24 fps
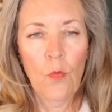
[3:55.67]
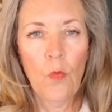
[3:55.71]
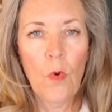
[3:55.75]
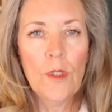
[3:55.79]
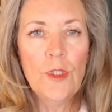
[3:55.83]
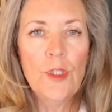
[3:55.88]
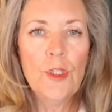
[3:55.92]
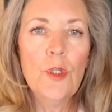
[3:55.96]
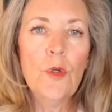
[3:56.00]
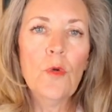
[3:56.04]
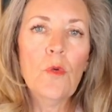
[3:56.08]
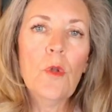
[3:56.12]

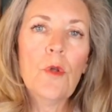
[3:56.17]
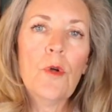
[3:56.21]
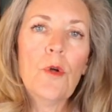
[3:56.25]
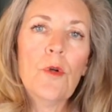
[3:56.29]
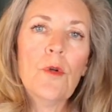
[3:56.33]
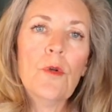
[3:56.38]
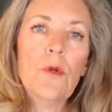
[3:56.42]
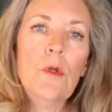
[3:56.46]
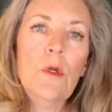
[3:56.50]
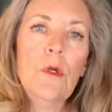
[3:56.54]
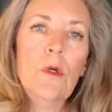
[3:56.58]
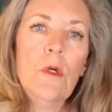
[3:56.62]
Once you
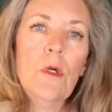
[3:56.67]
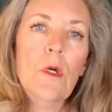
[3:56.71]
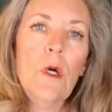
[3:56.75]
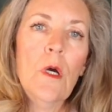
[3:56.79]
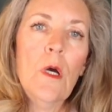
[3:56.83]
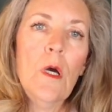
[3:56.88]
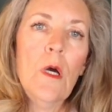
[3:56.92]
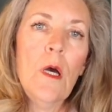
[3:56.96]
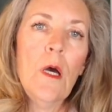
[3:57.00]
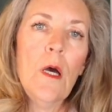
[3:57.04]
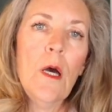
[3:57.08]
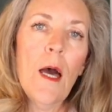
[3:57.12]
learn
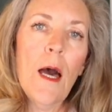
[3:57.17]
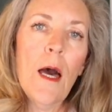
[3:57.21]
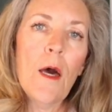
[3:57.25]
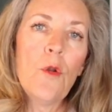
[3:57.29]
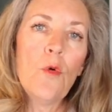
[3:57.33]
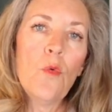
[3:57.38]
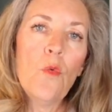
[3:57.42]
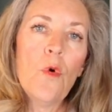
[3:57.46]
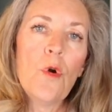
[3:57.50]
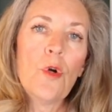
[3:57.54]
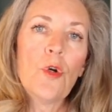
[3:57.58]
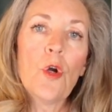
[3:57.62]
how
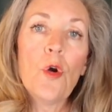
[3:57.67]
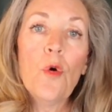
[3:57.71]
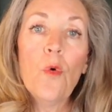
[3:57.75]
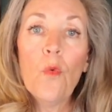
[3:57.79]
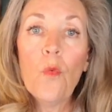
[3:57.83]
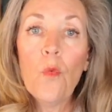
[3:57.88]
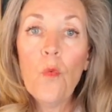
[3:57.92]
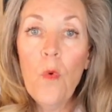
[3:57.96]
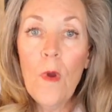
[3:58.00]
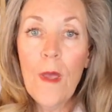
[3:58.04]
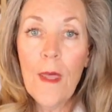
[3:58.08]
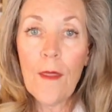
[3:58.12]
to work
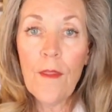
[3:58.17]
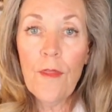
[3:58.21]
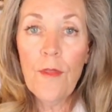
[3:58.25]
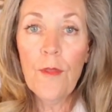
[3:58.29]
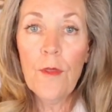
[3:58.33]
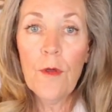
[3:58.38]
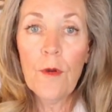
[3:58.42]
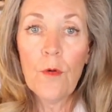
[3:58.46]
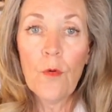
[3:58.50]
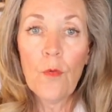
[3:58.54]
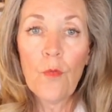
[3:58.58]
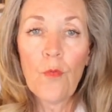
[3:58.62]
with
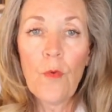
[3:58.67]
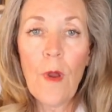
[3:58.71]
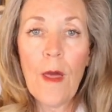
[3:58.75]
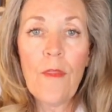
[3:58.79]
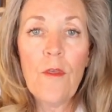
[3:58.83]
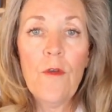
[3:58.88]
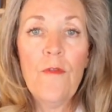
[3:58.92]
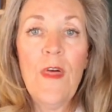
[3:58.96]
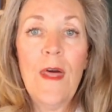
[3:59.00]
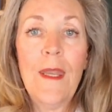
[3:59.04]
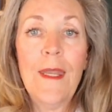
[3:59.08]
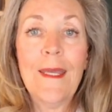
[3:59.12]

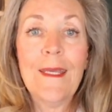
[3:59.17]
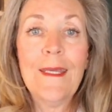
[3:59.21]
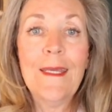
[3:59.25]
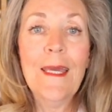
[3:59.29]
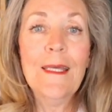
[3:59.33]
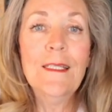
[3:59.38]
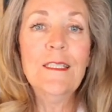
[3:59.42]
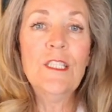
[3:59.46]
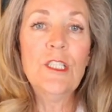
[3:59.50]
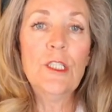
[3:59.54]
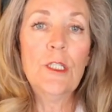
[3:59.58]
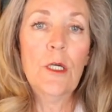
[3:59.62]
rather than
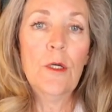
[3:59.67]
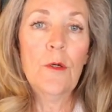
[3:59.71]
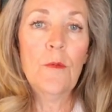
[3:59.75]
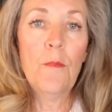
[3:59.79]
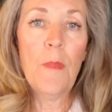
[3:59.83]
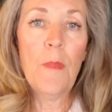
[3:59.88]
against